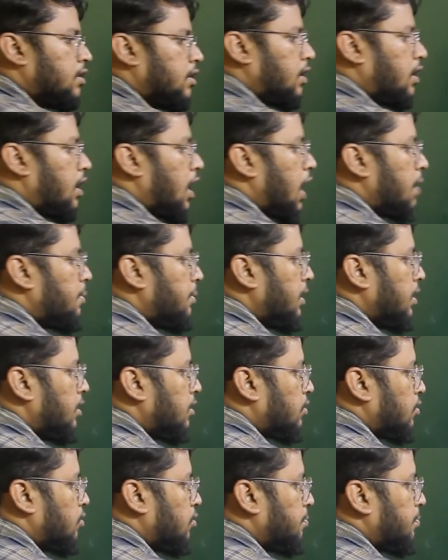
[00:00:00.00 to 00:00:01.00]
the
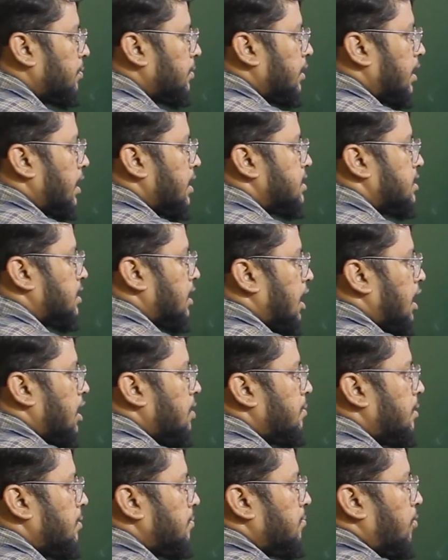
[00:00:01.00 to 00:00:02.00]
carbonyl group has
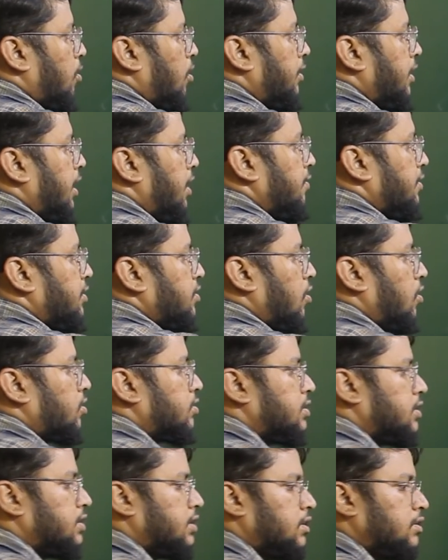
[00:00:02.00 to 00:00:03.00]
carbon bonded with
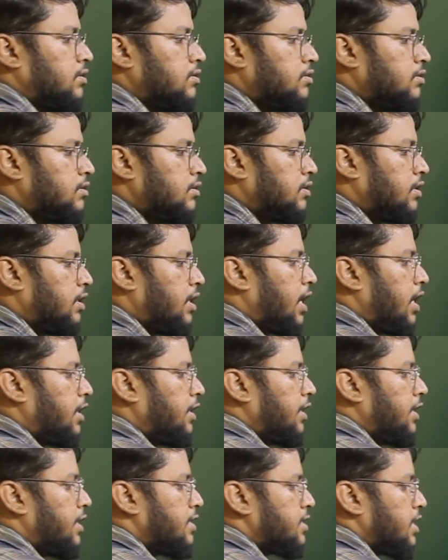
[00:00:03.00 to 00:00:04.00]
oxygen
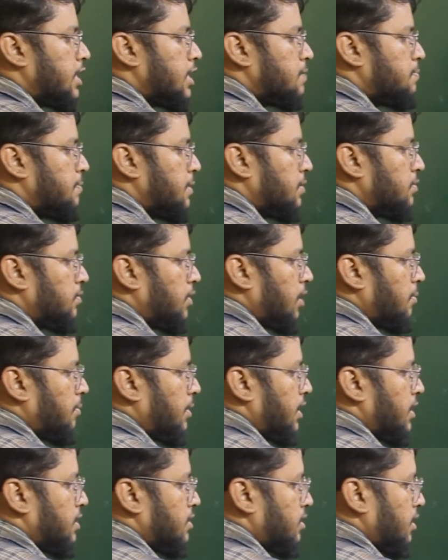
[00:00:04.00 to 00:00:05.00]
and it is sp2
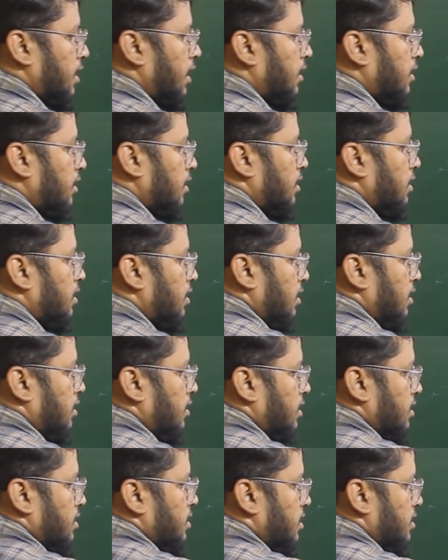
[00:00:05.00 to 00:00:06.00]
hybridized, right?
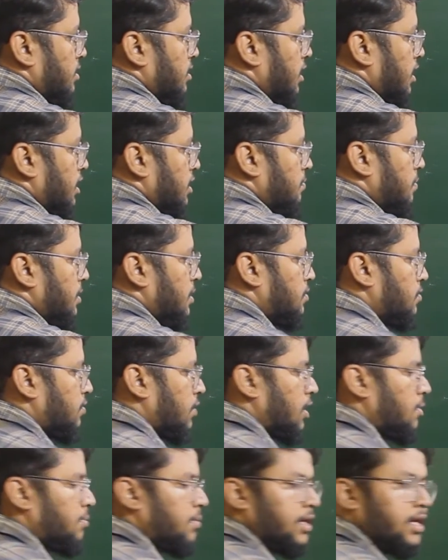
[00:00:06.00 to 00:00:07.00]
This is
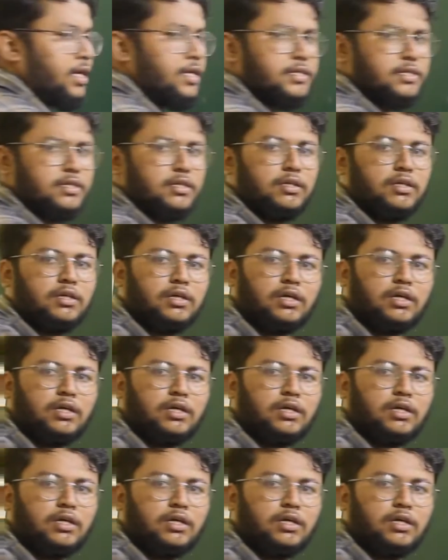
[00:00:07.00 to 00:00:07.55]
sp2 hybridized